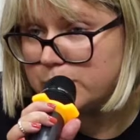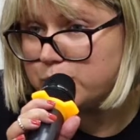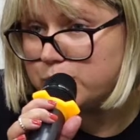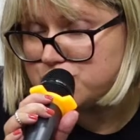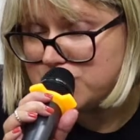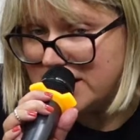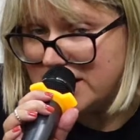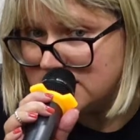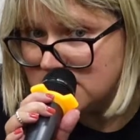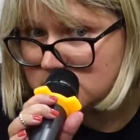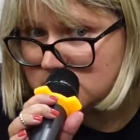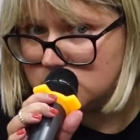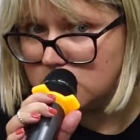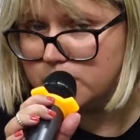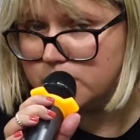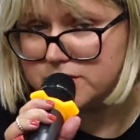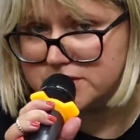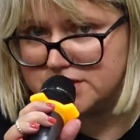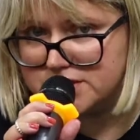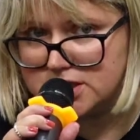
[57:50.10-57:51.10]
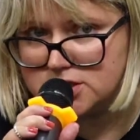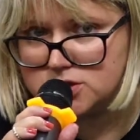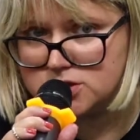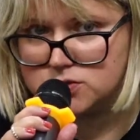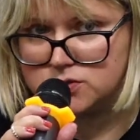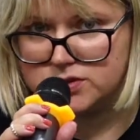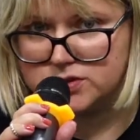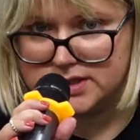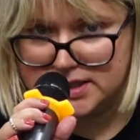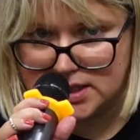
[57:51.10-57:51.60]
And I think the
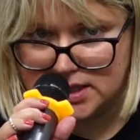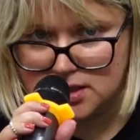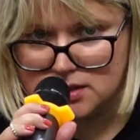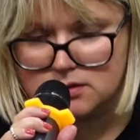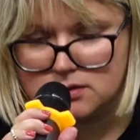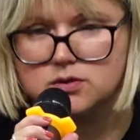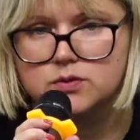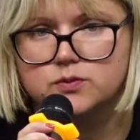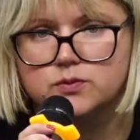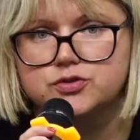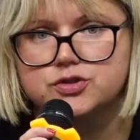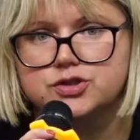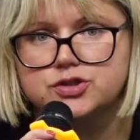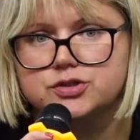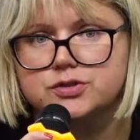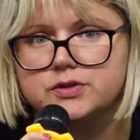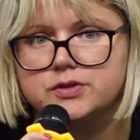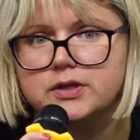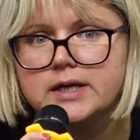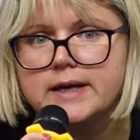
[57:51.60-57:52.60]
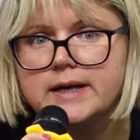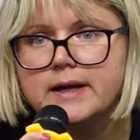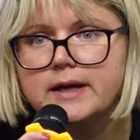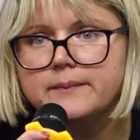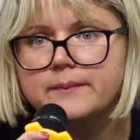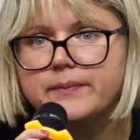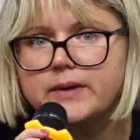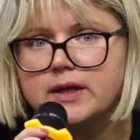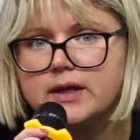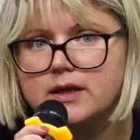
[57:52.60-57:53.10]
start, the initiation of the process has
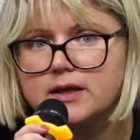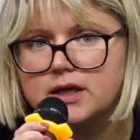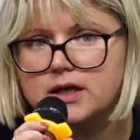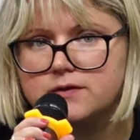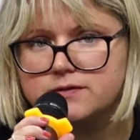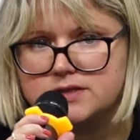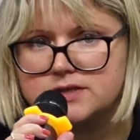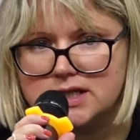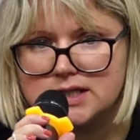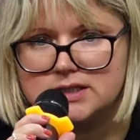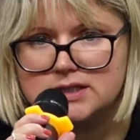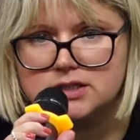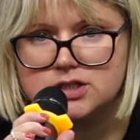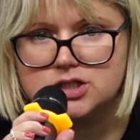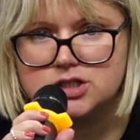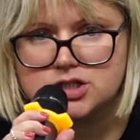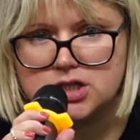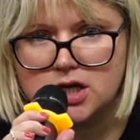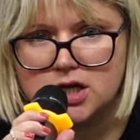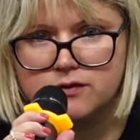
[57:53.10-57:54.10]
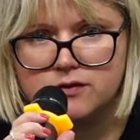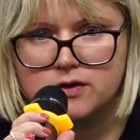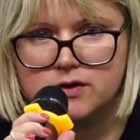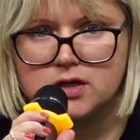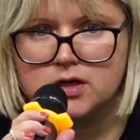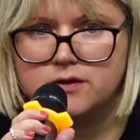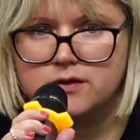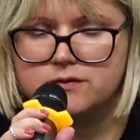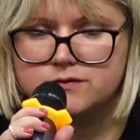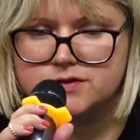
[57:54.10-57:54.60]
happened already. As
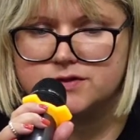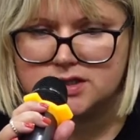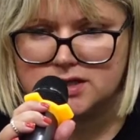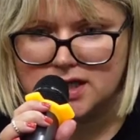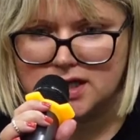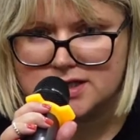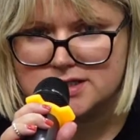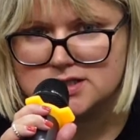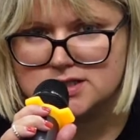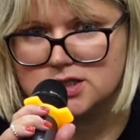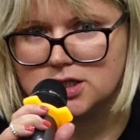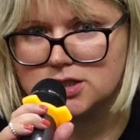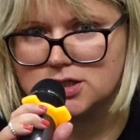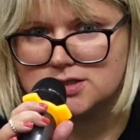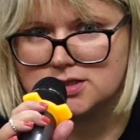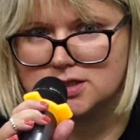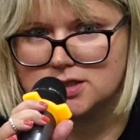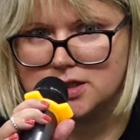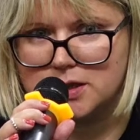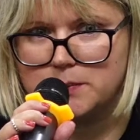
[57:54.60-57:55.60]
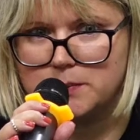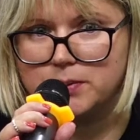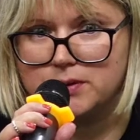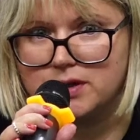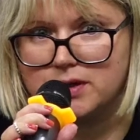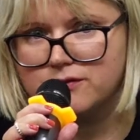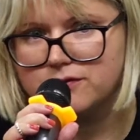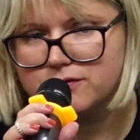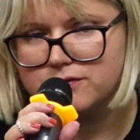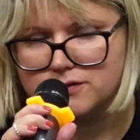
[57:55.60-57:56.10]
you know, the states
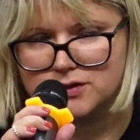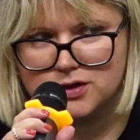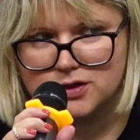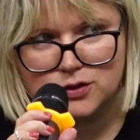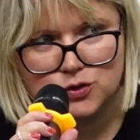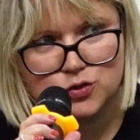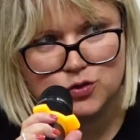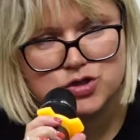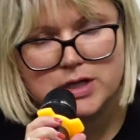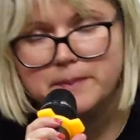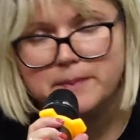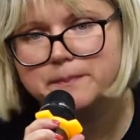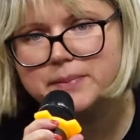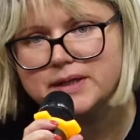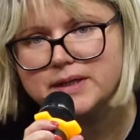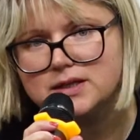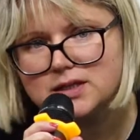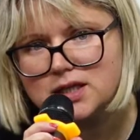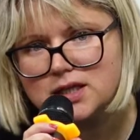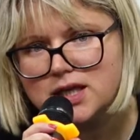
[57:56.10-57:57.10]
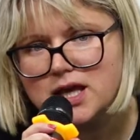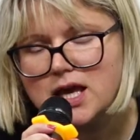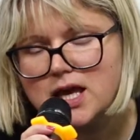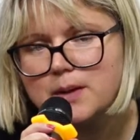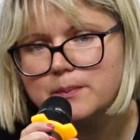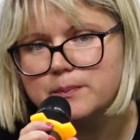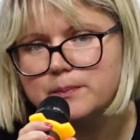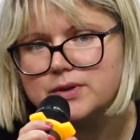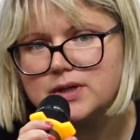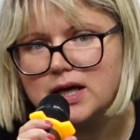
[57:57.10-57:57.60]
started initiated
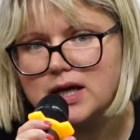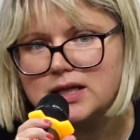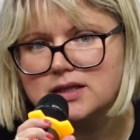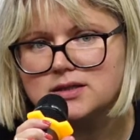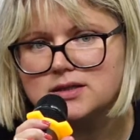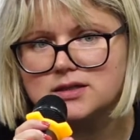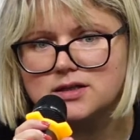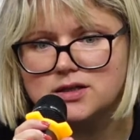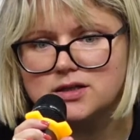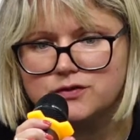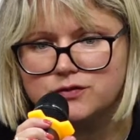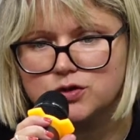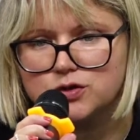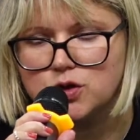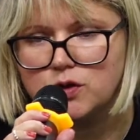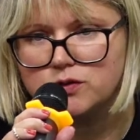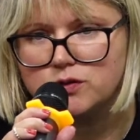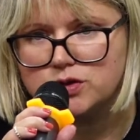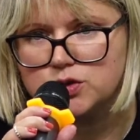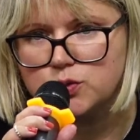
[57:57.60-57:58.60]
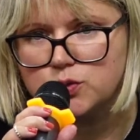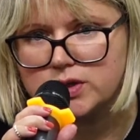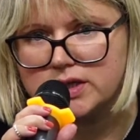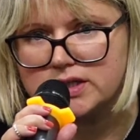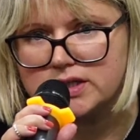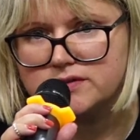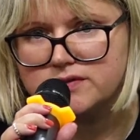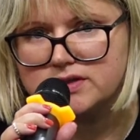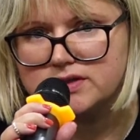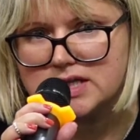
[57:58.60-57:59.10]
this ambitious plan of
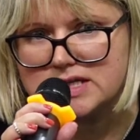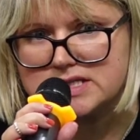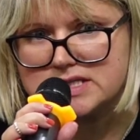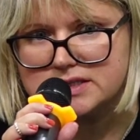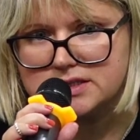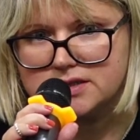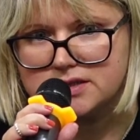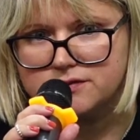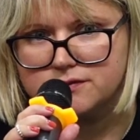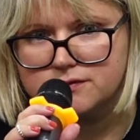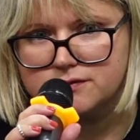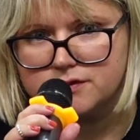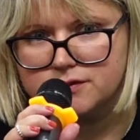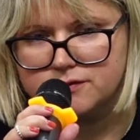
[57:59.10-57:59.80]
renewing Ukraine